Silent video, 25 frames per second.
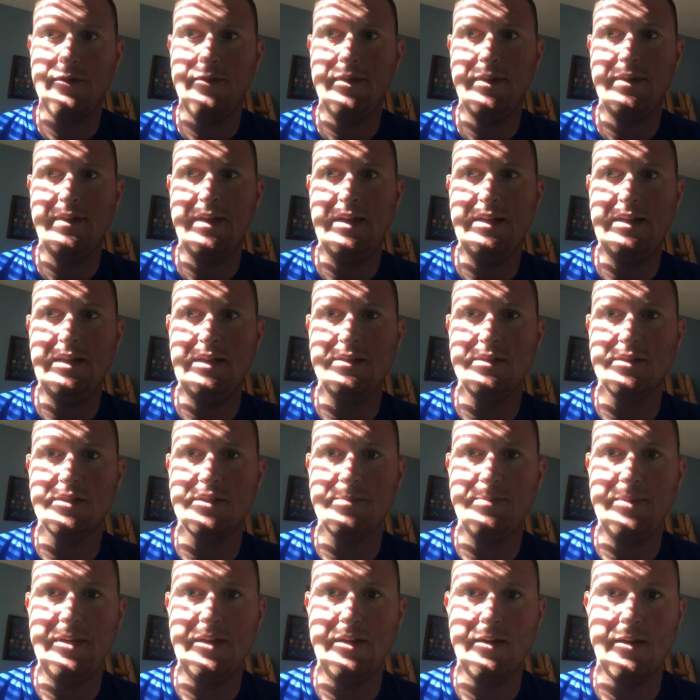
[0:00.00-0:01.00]
then they need to
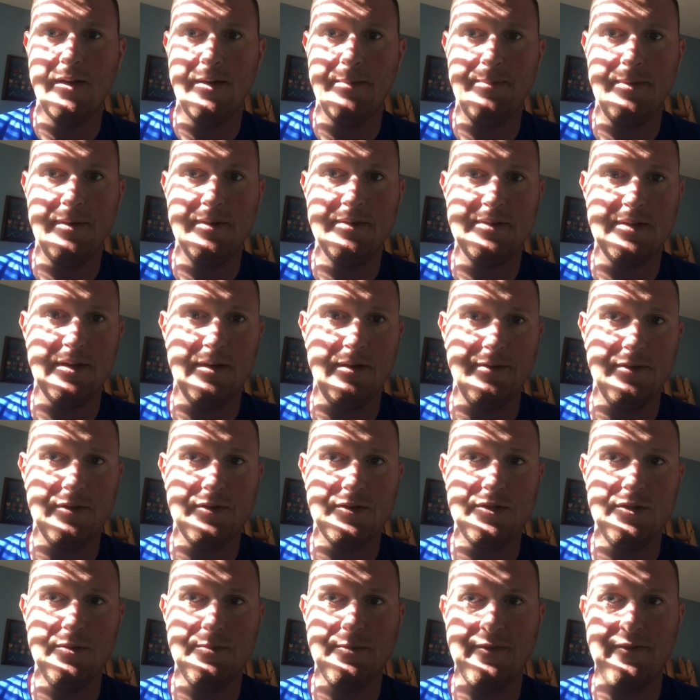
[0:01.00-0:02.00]
speak up and tell their
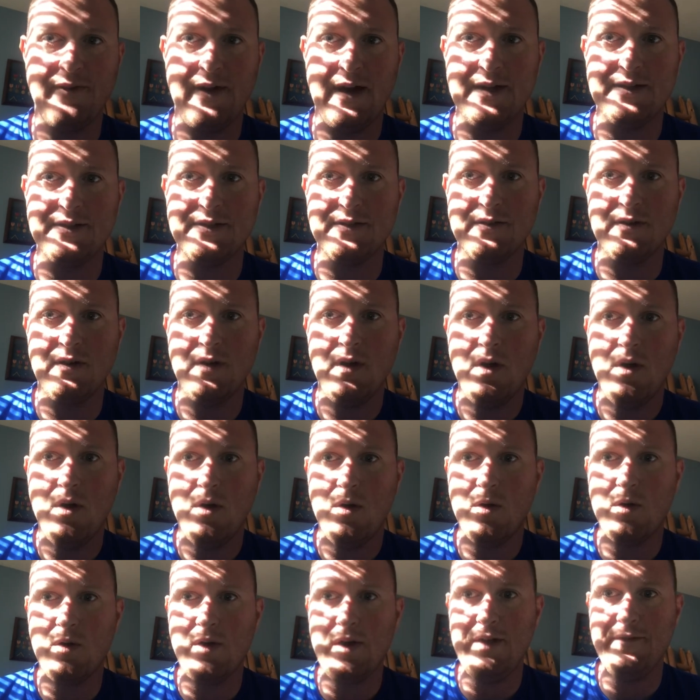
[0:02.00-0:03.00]
supervisor or